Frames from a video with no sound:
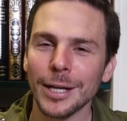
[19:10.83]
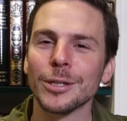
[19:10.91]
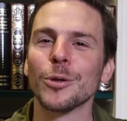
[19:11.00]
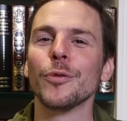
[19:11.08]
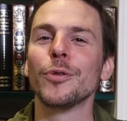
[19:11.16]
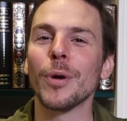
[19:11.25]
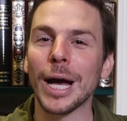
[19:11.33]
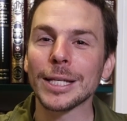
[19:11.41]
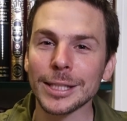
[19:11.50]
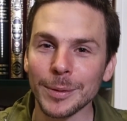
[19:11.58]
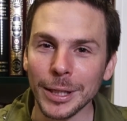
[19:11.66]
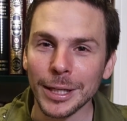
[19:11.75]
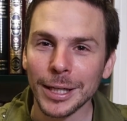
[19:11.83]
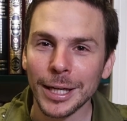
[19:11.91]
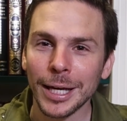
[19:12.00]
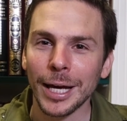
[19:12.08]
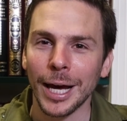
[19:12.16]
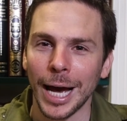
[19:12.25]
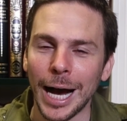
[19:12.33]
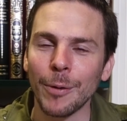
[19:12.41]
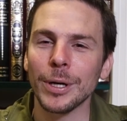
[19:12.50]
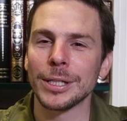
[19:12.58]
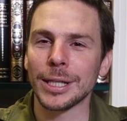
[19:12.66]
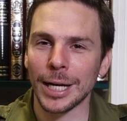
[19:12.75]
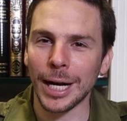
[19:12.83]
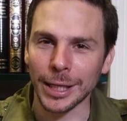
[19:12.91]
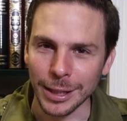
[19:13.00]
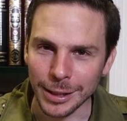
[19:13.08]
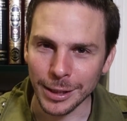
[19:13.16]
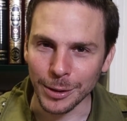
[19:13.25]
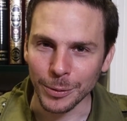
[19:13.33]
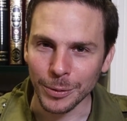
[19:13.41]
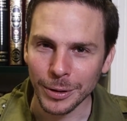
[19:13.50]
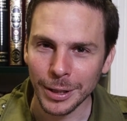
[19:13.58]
So if you ask me, how is it that I continue?